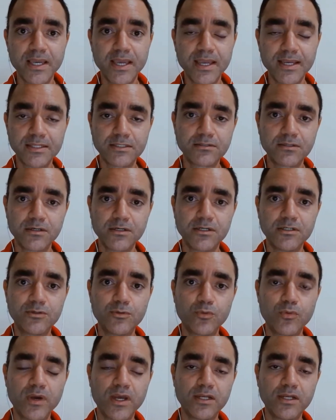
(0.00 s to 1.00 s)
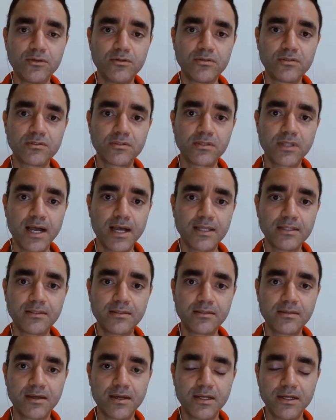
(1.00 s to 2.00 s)
answered when you start
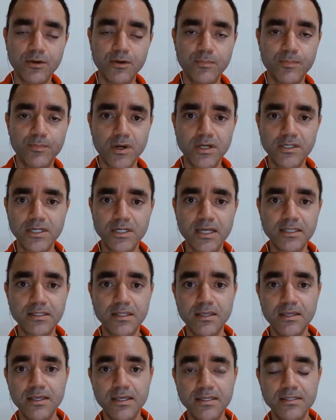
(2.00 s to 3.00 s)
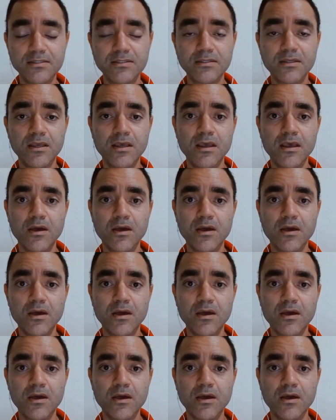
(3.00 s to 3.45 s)
a new project is,